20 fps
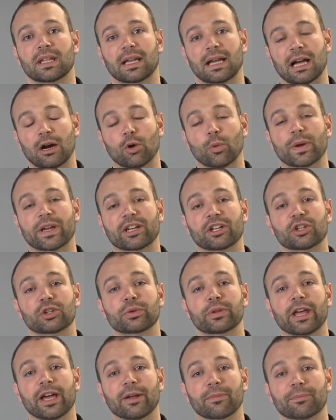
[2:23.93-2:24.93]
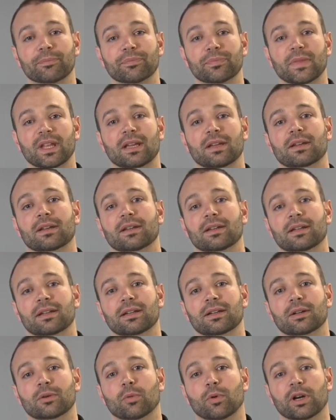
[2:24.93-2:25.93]
How are we going to do that?
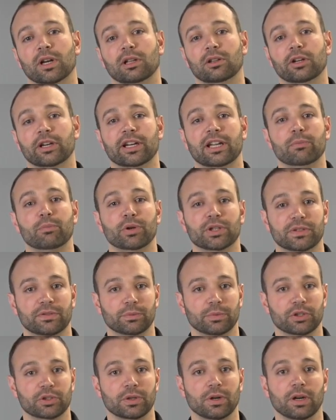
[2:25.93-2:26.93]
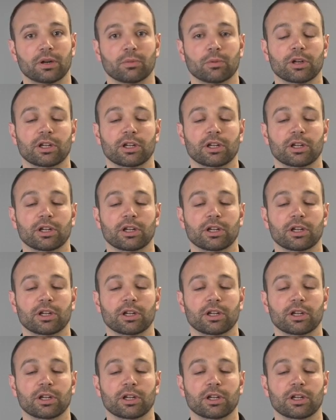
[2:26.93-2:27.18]
We're going to look at inputs from the truck.